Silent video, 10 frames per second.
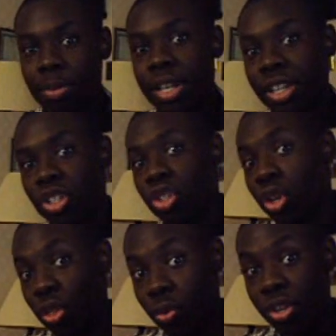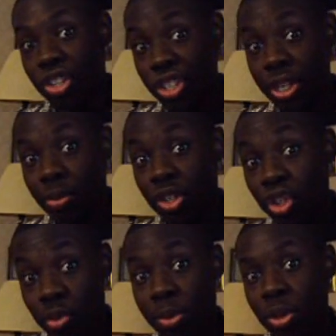We actually saw 3 secrets,
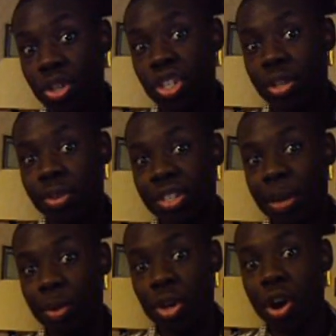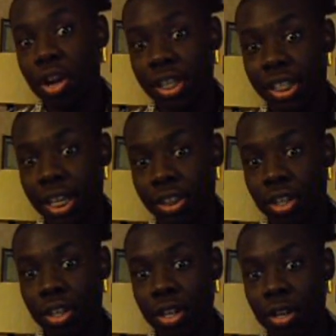humanoid secrets, that were guarding like
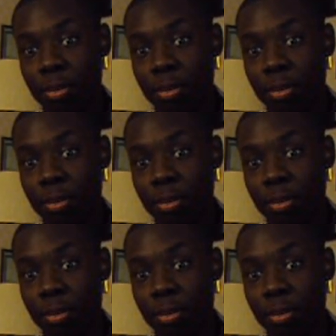the